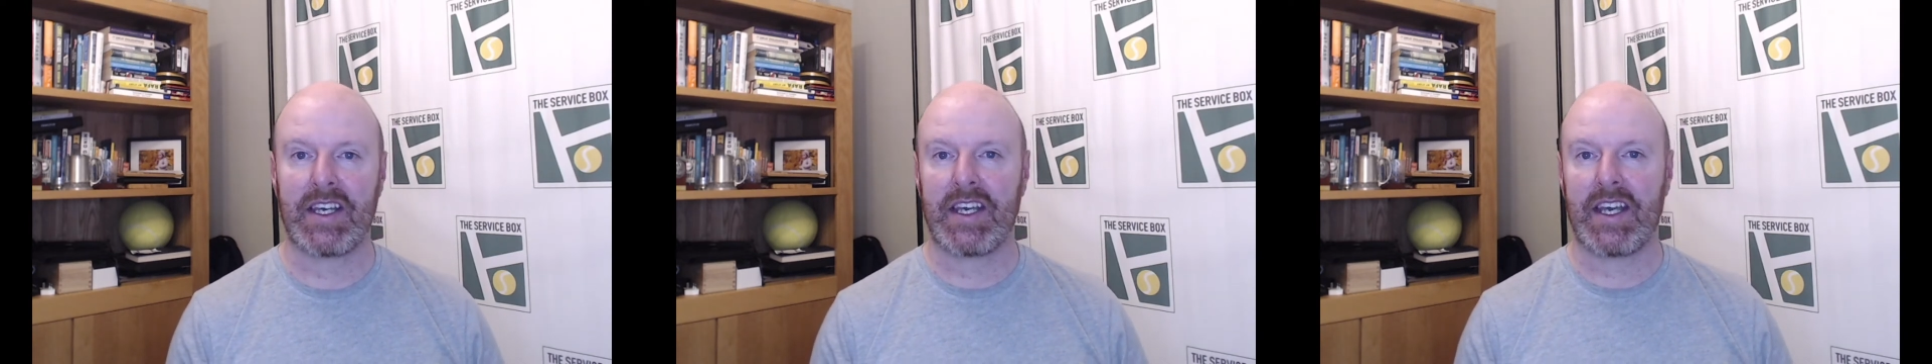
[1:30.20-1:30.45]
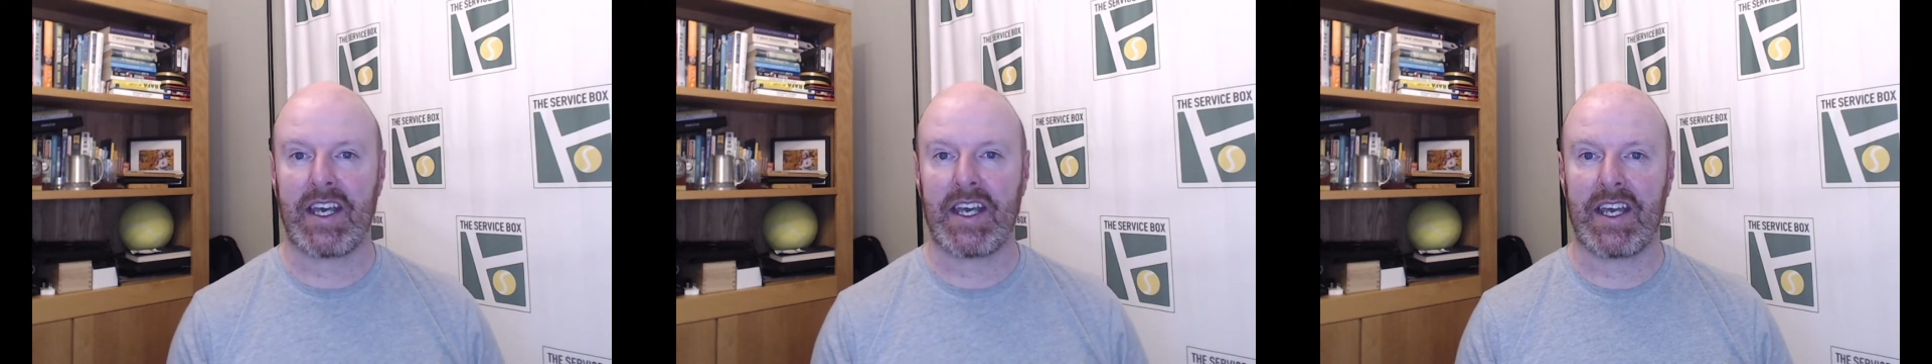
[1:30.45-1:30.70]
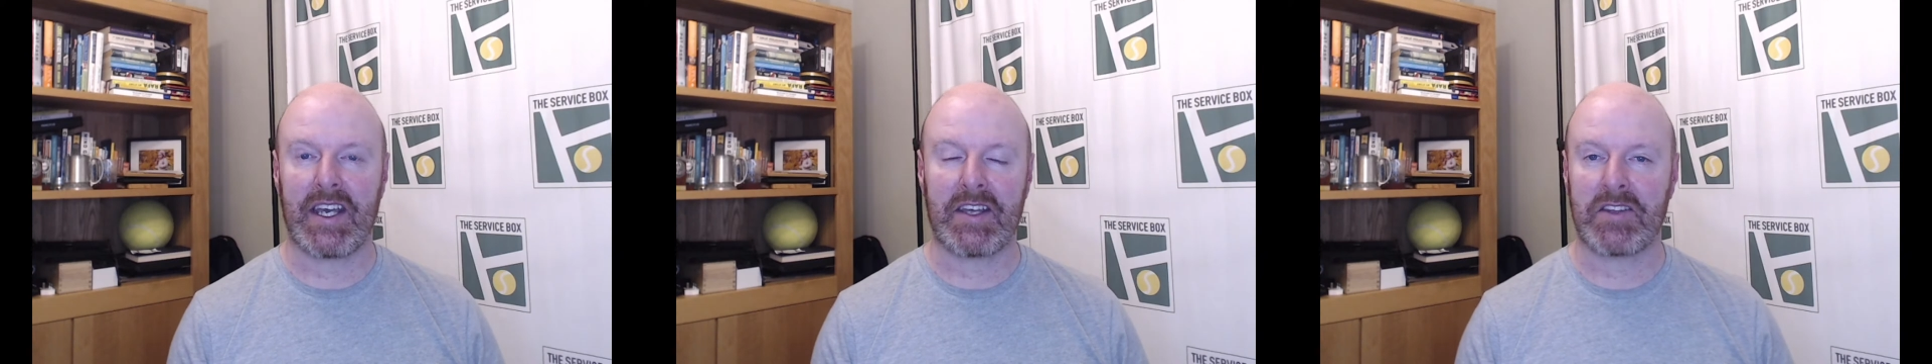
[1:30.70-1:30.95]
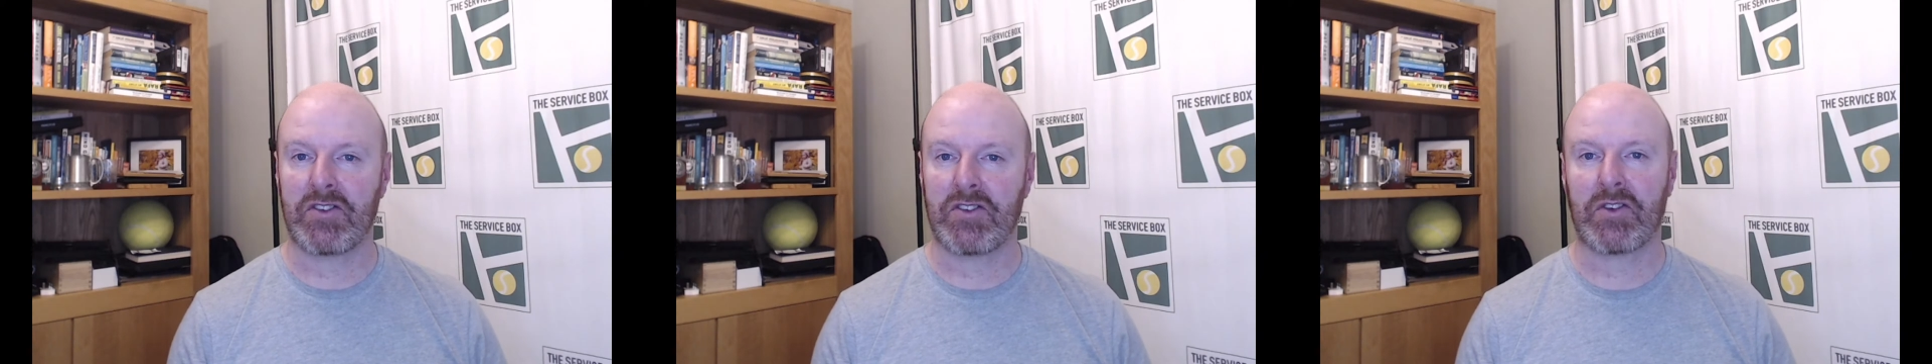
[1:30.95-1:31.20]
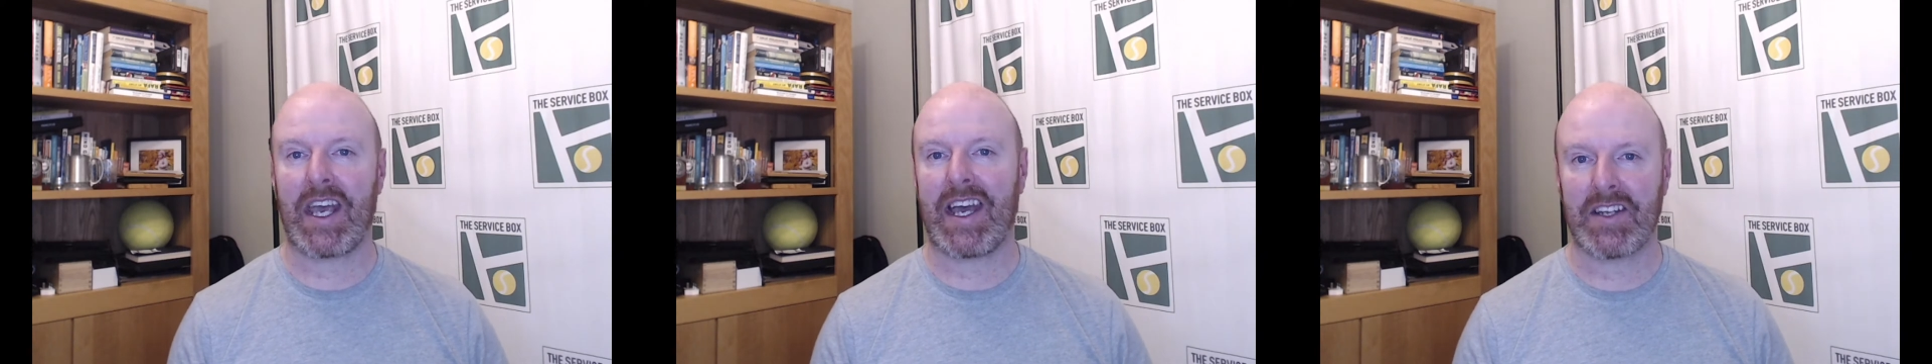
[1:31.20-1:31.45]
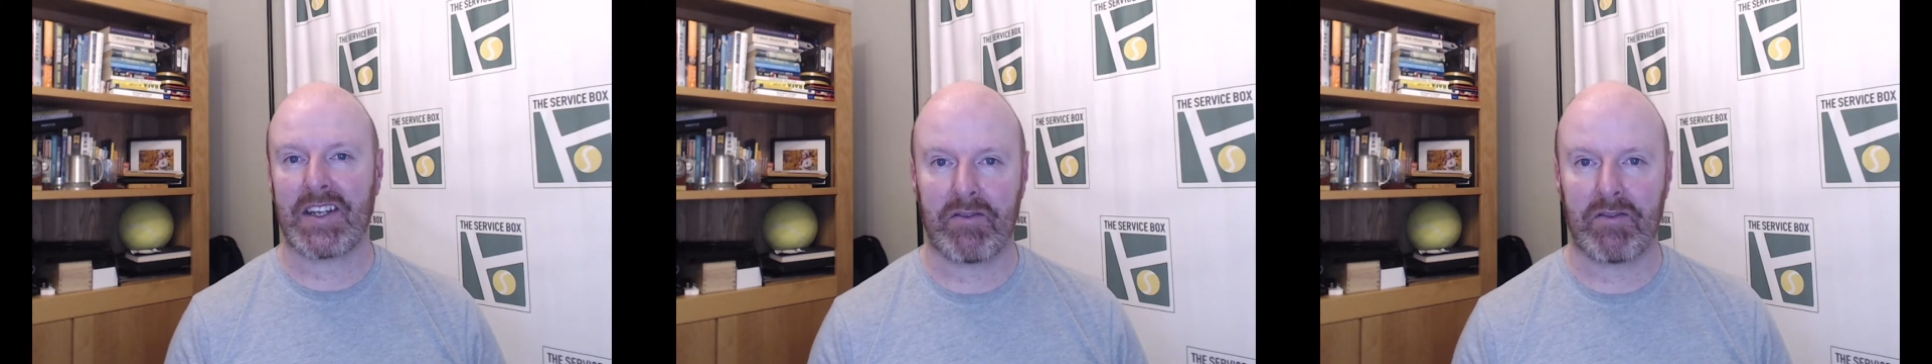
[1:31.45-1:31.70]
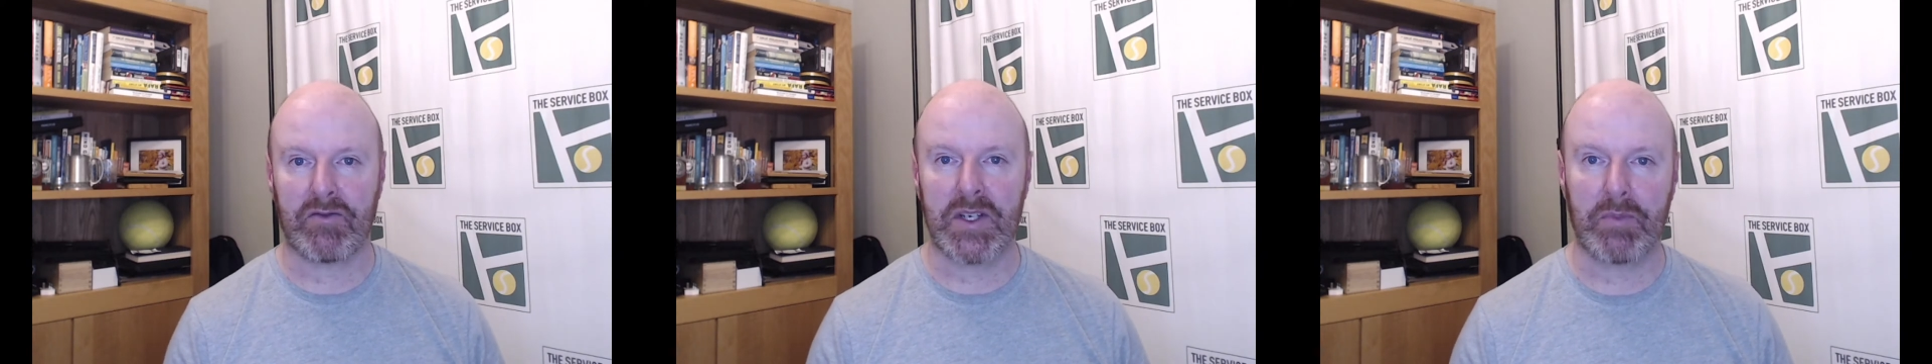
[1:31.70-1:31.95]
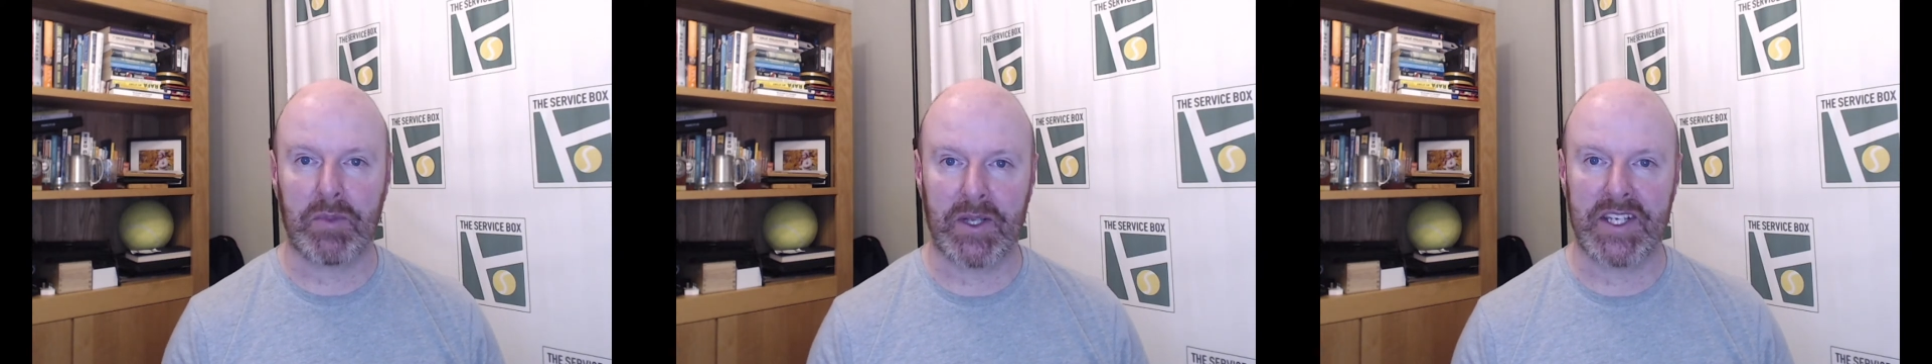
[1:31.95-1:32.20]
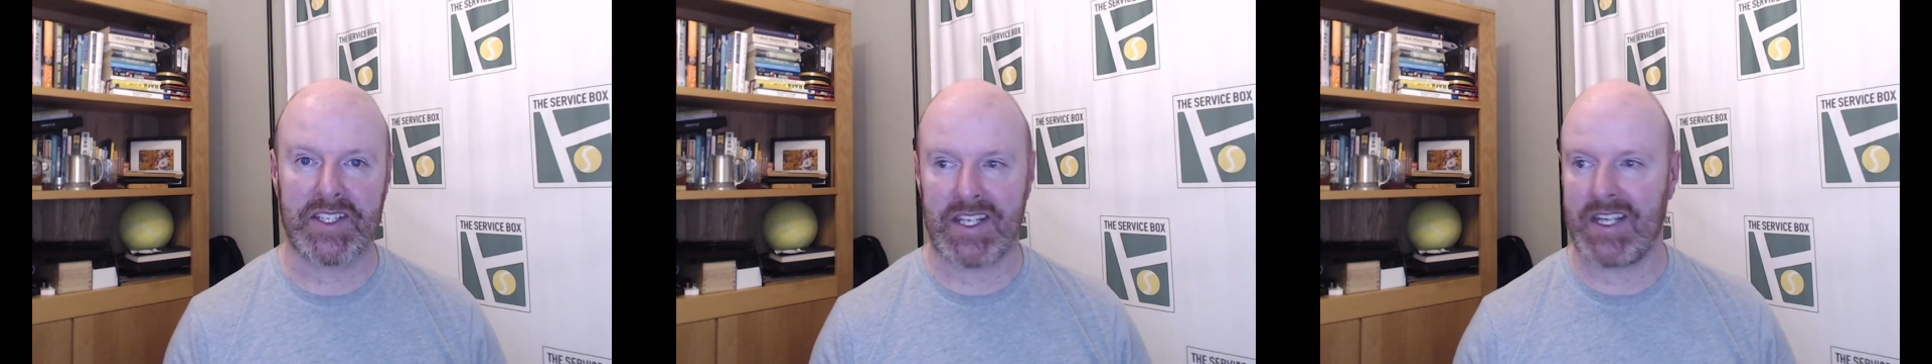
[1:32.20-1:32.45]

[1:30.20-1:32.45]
You can have replays